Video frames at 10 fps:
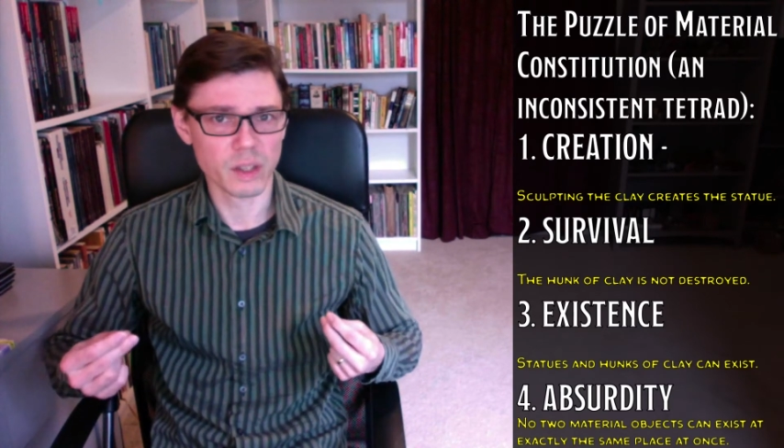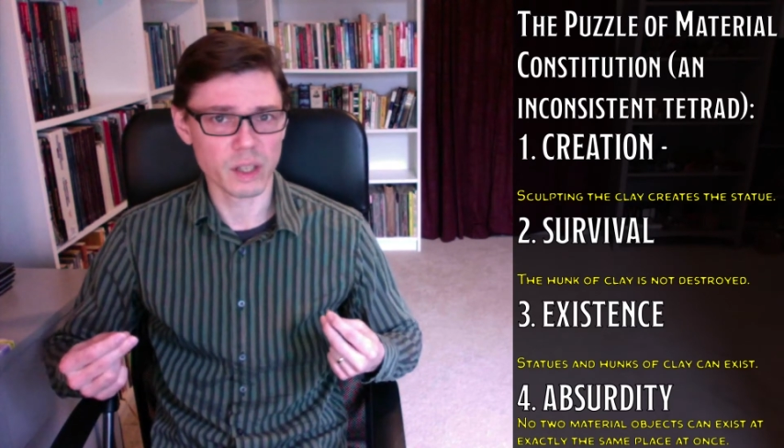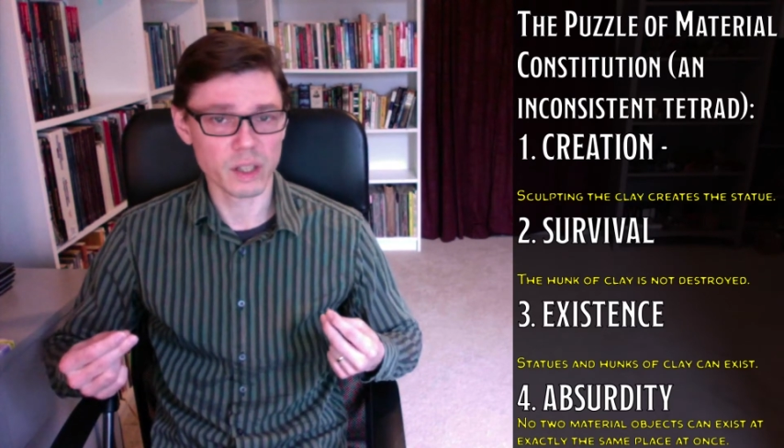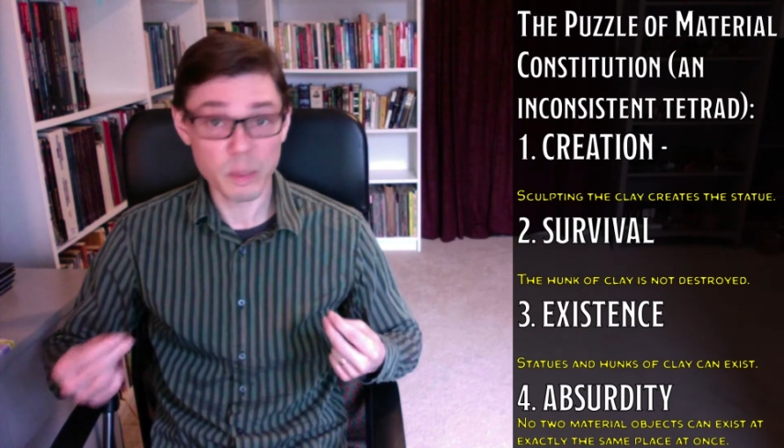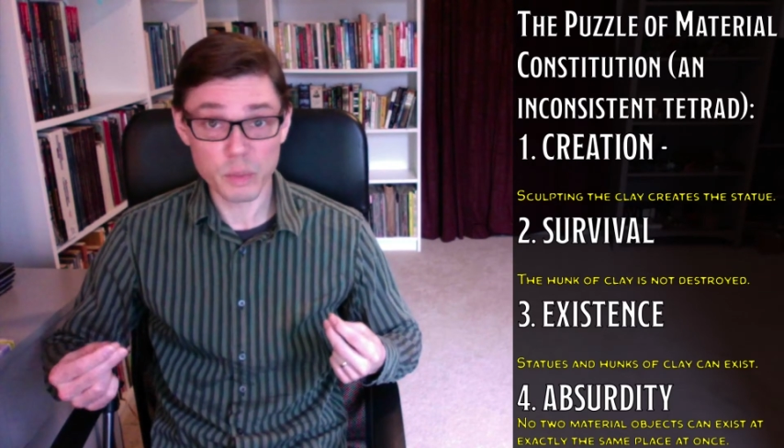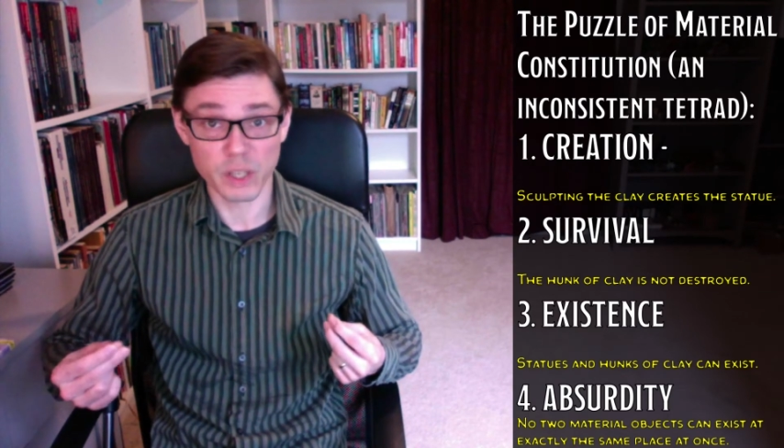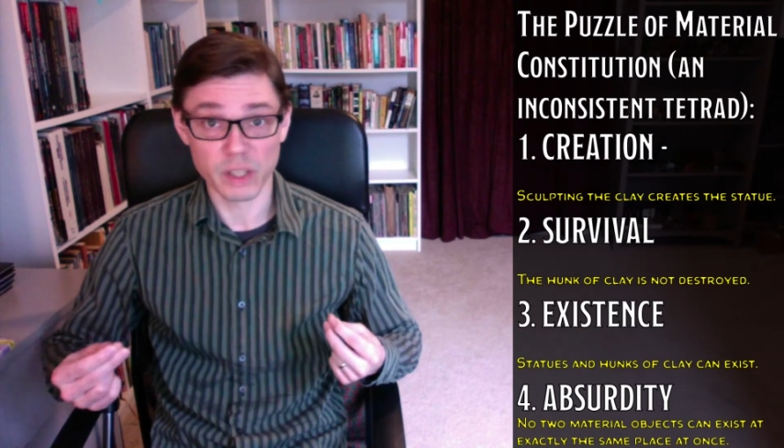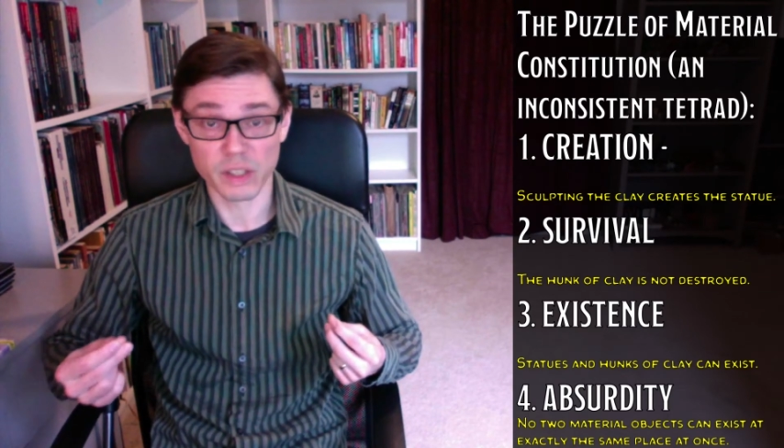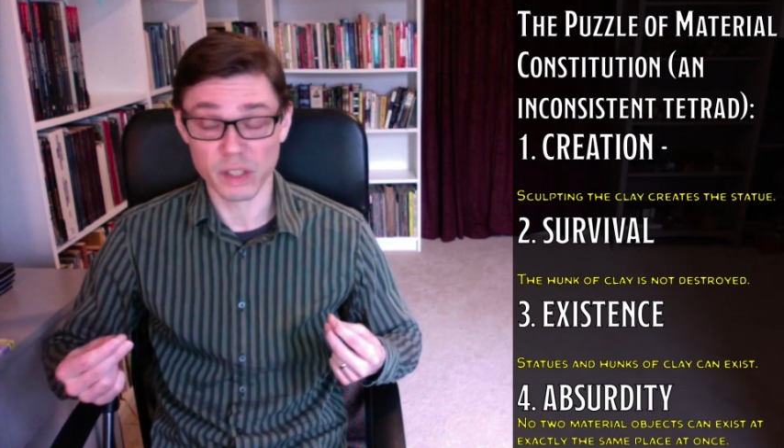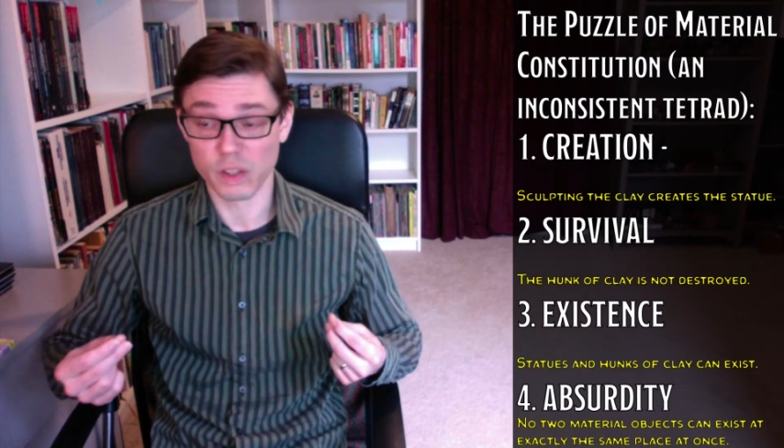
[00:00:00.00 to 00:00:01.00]

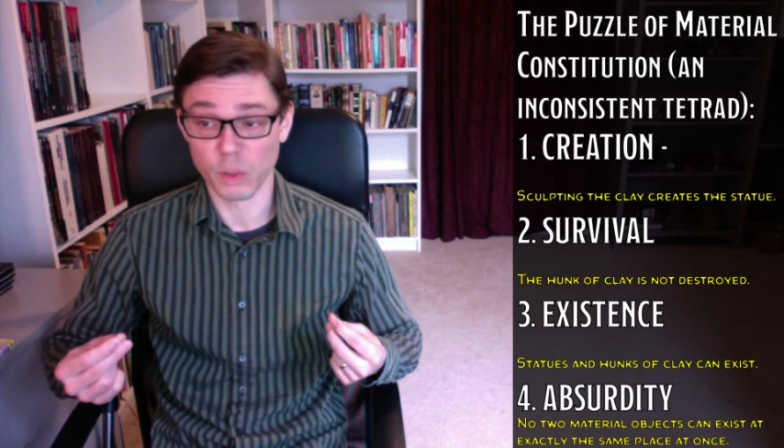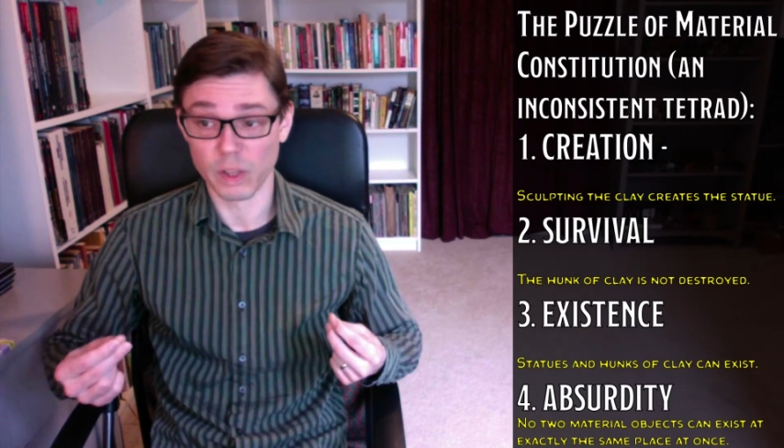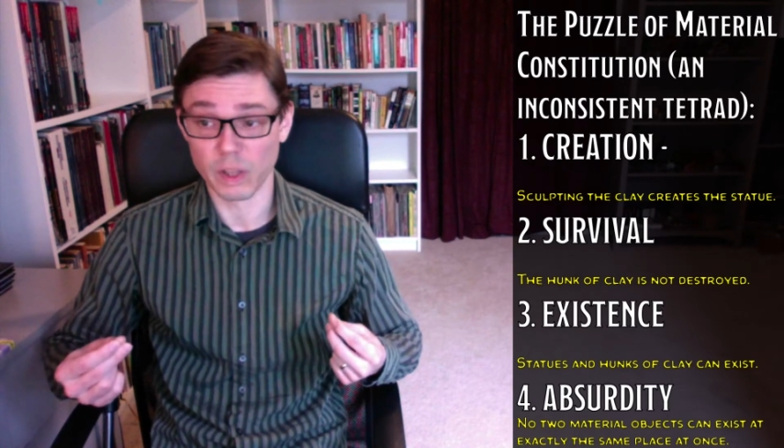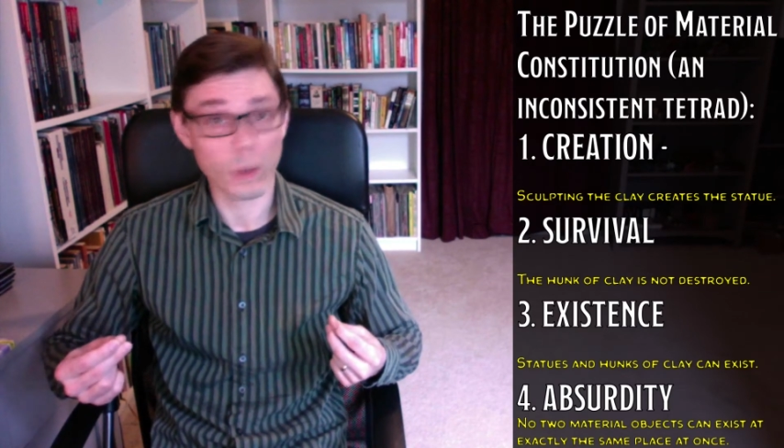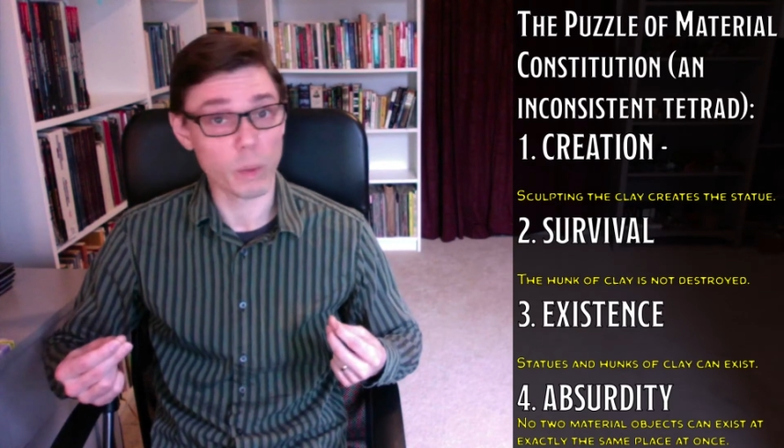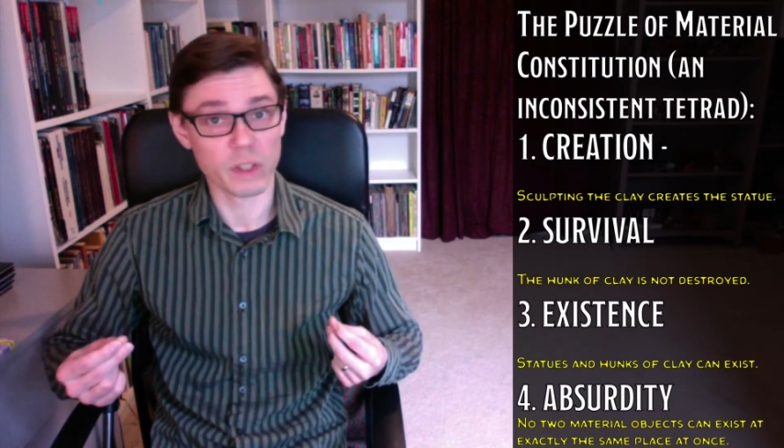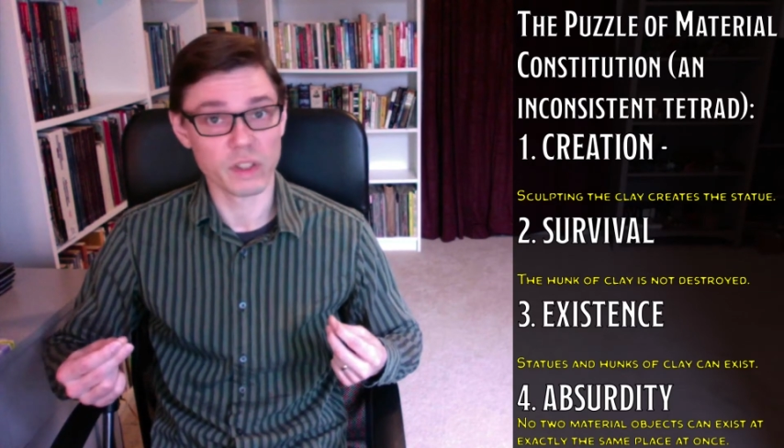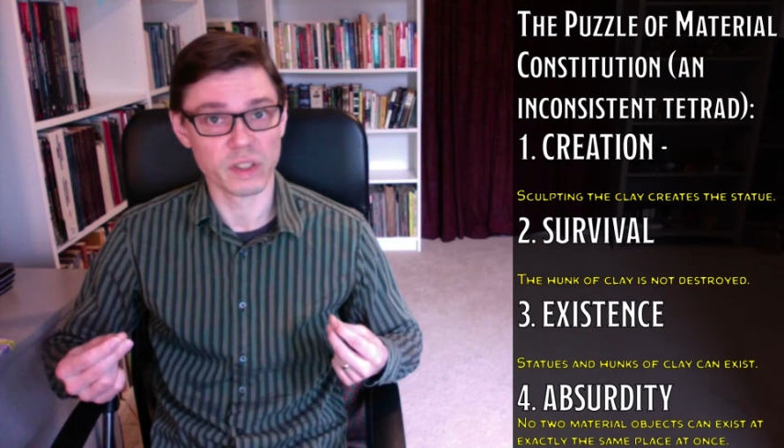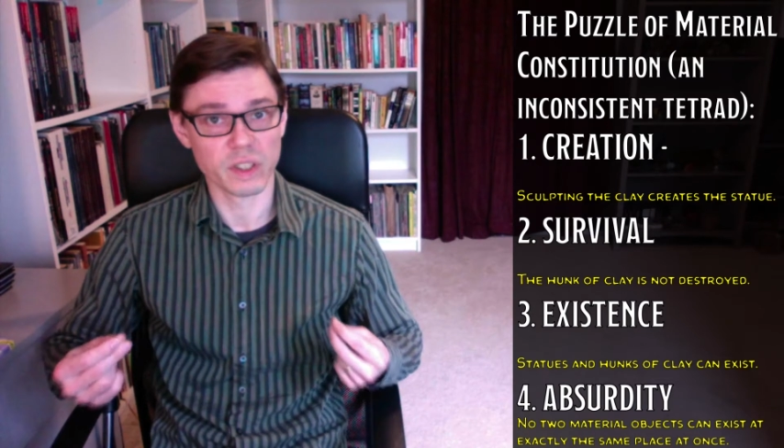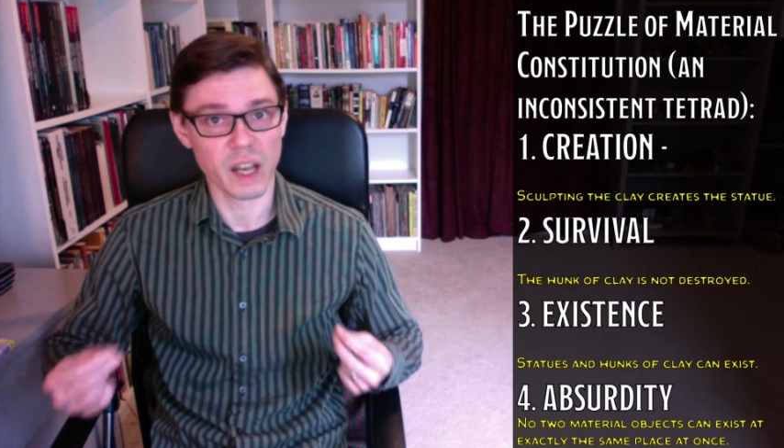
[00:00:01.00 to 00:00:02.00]
assumptions is the one that we want
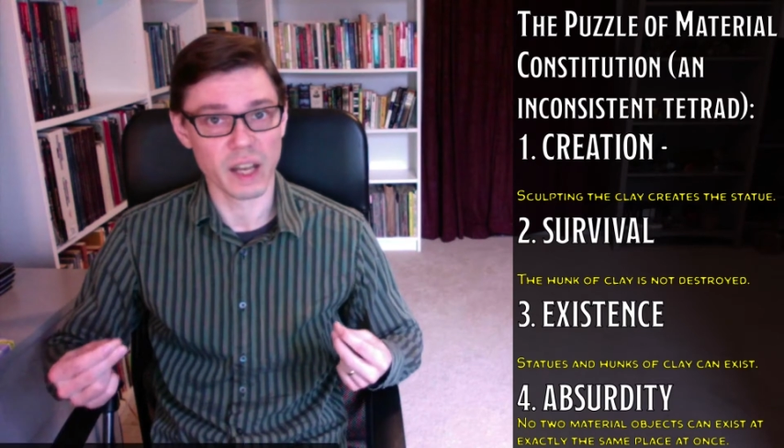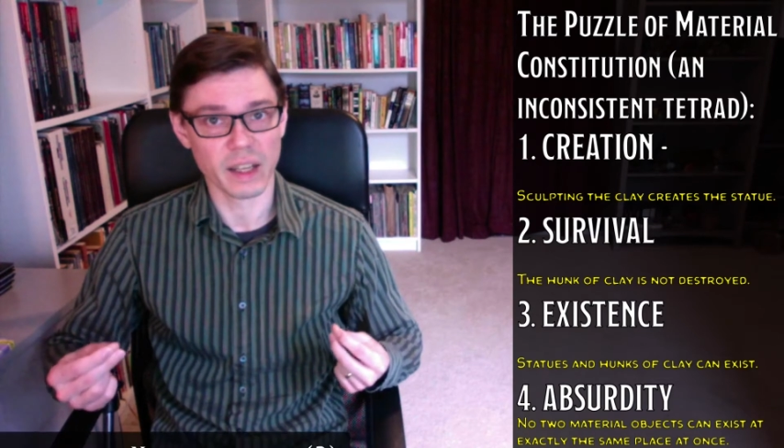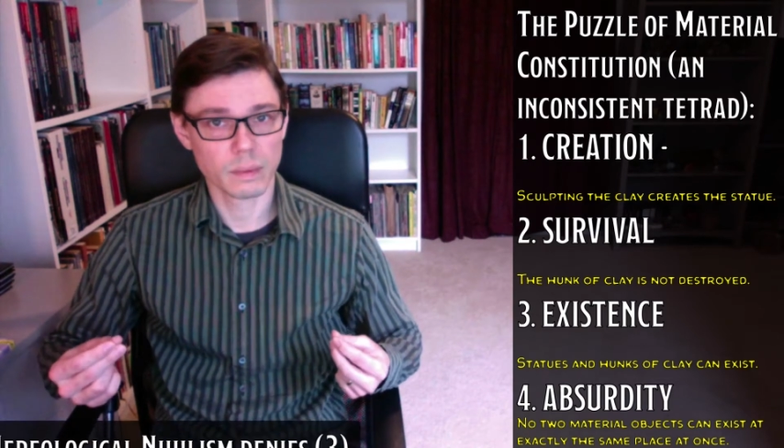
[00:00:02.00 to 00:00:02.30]
to deny.